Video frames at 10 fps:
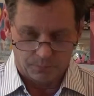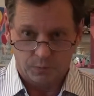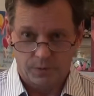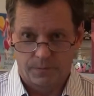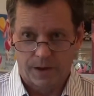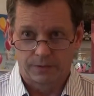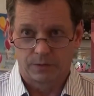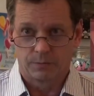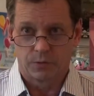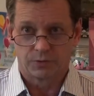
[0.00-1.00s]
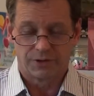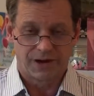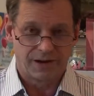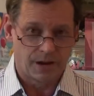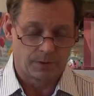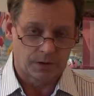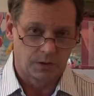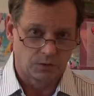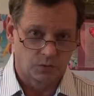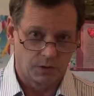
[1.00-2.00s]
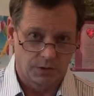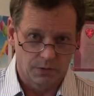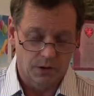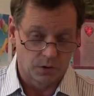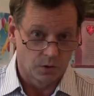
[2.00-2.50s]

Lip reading: We've had the most dynamic country on